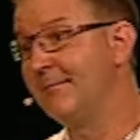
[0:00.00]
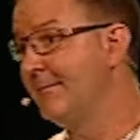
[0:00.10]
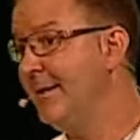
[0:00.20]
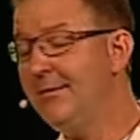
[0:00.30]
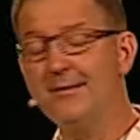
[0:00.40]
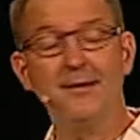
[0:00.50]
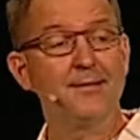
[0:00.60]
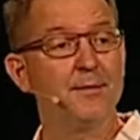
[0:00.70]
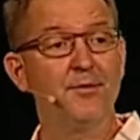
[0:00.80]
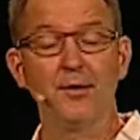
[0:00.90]
maybe today
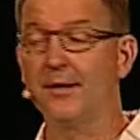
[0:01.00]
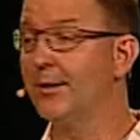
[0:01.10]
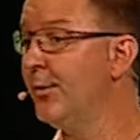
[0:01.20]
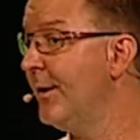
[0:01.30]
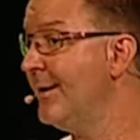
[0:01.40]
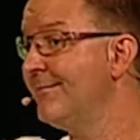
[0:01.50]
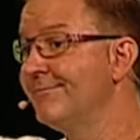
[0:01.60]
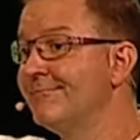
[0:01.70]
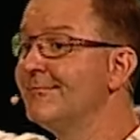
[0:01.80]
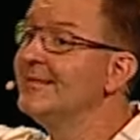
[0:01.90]
some of you are like, you know what?
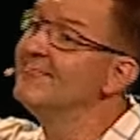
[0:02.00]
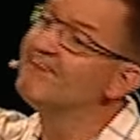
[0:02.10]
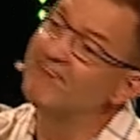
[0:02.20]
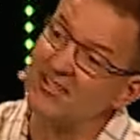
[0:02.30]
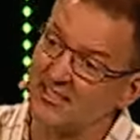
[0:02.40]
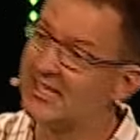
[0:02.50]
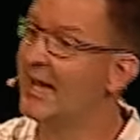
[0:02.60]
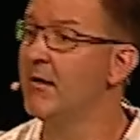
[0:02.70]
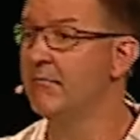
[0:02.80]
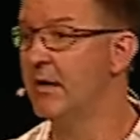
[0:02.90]
Like,
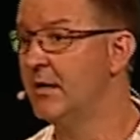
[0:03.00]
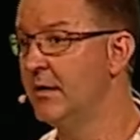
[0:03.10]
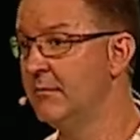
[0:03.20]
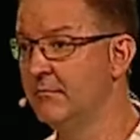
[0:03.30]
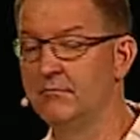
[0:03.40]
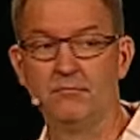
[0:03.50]
count me in.